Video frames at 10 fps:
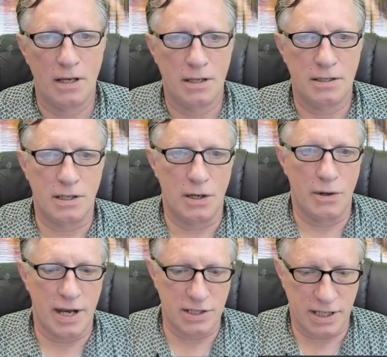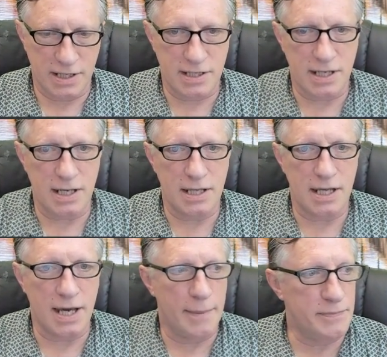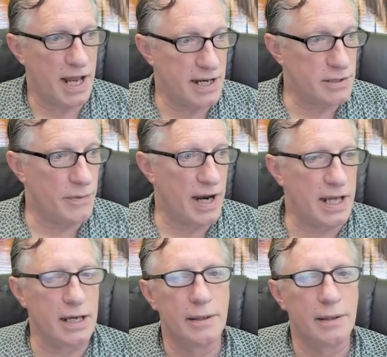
So as you can see, the update is running.